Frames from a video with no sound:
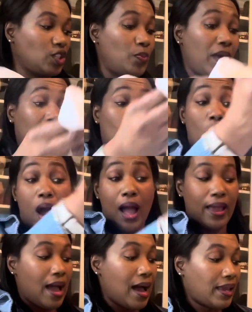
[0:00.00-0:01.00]
dust bag.
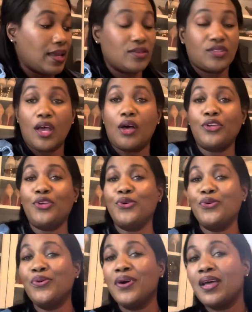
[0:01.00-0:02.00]
Why, I can't tell
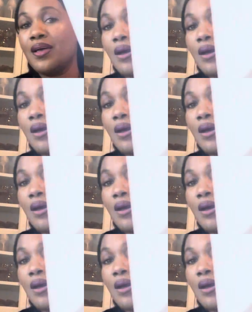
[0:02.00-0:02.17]
you.